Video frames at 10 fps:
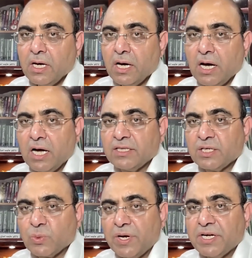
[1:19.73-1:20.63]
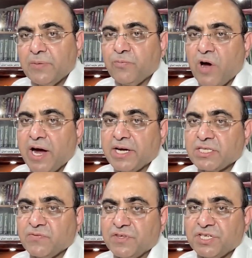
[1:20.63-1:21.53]
The 20
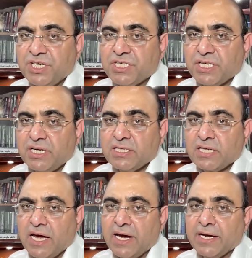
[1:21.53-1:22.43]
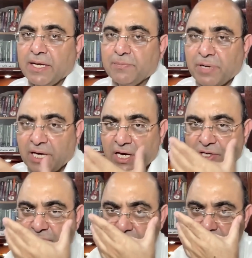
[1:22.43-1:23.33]
points with details and
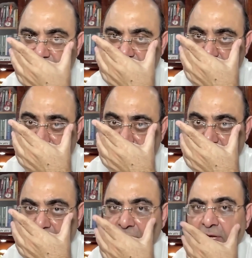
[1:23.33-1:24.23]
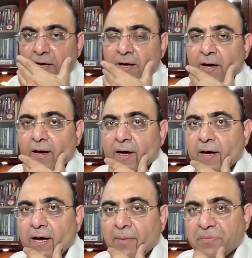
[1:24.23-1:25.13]
implications.
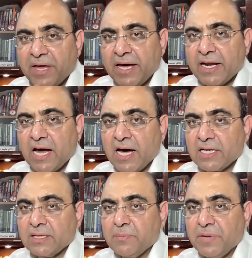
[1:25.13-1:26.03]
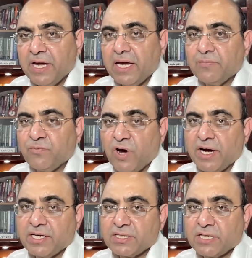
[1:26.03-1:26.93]
Here are the main
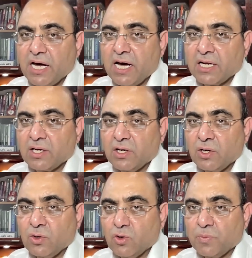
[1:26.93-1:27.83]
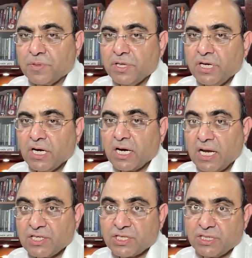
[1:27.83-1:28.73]
points are grouped
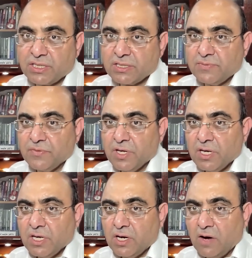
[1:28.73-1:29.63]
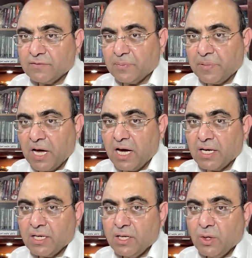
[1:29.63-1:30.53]
clusters of the
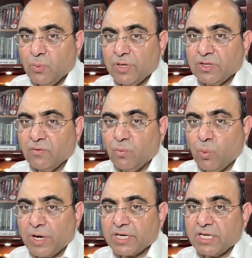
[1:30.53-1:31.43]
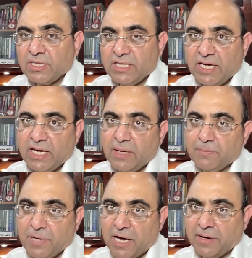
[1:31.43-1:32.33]
plan with what they
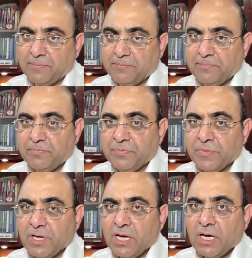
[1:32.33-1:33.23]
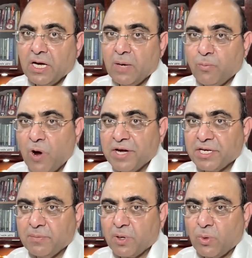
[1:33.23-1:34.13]
imply. Point
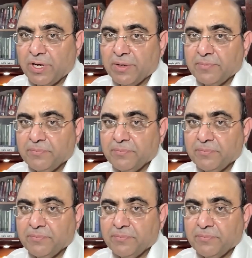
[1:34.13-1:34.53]
number 1,